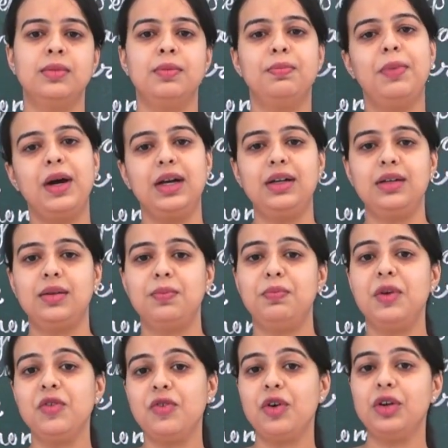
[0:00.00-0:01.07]
But
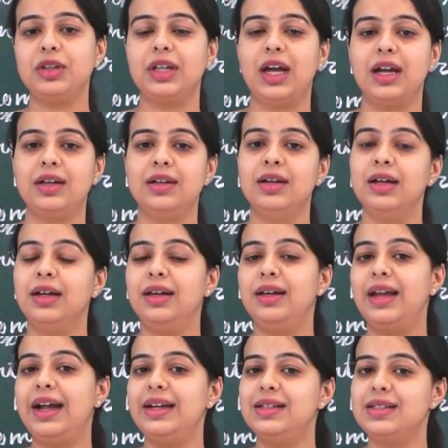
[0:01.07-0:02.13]
before that,
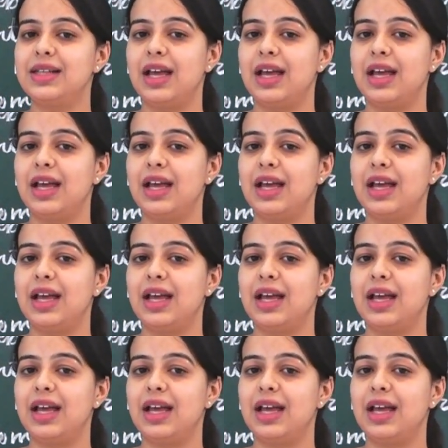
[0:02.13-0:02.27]
let's